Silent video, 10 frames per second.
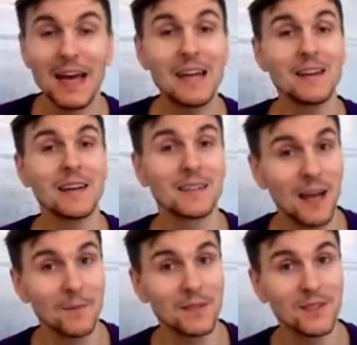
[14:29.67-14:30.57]
in an
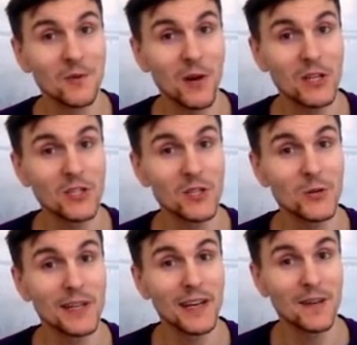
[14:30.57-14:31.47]
exam situation, you're
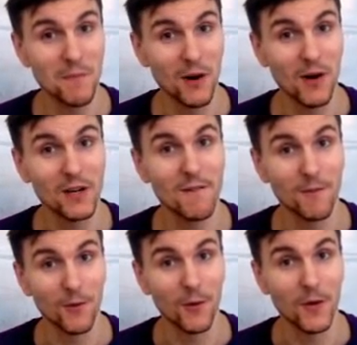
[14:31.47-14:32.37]
going to get a mark
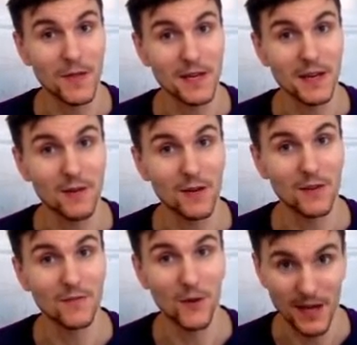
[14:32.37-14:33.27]
for the
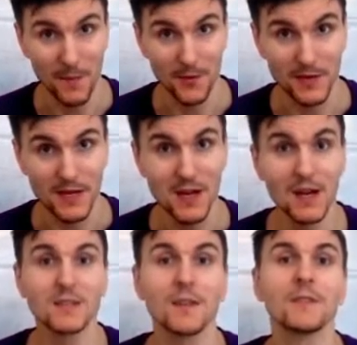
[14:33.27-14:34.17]
vocabulary.
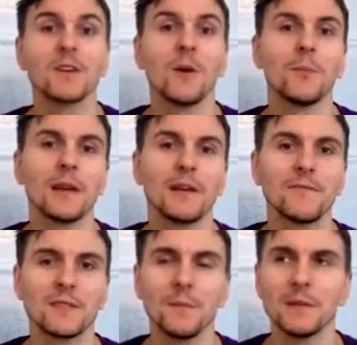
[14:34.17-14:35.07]
So, for example,
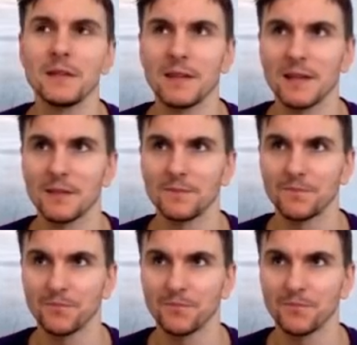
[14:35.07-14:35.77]
if somebody says,